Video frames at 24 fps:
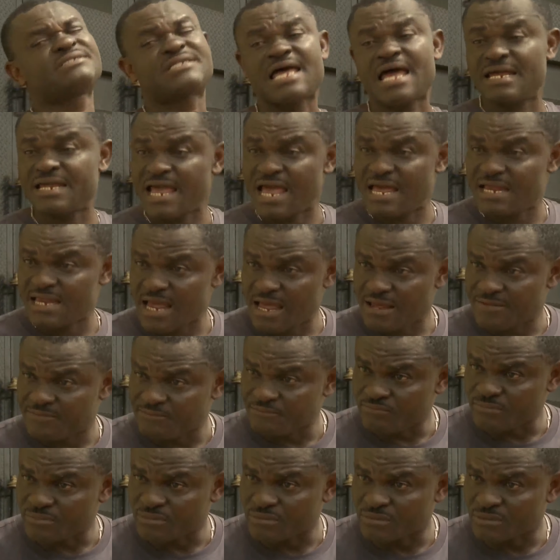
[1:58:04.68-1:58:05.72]
in Ayaya.
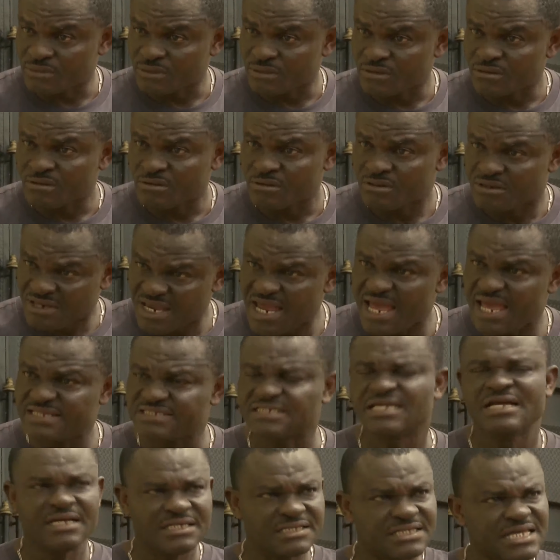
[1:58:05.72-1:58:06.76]

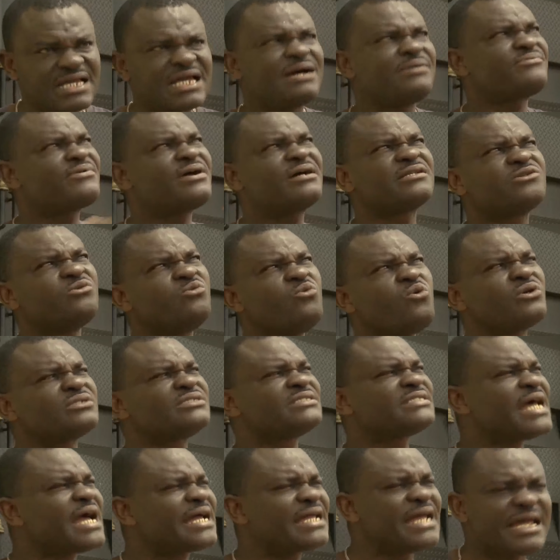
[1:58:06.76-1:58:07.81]
Yes, take them around the world
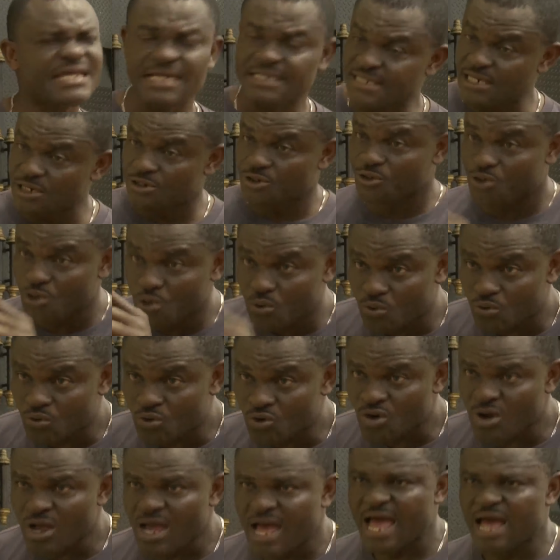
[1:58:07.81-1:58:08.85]
in Ayaya. Then you,
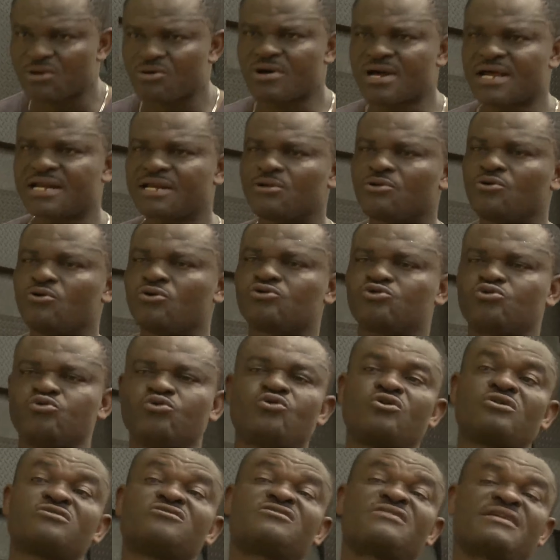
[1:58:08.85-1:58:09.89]
I go carry you go through
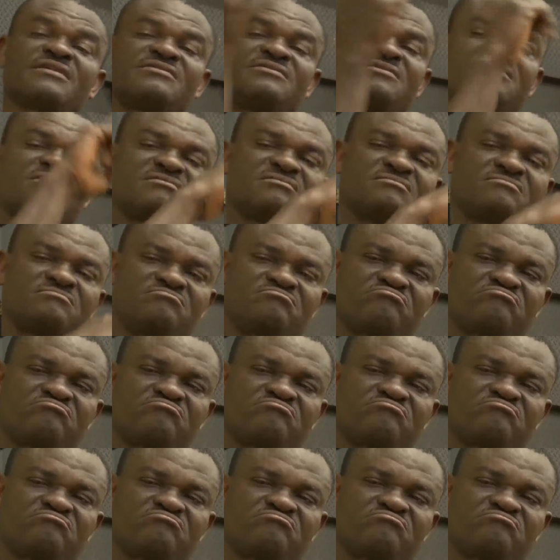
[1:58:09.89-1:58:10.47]
countries.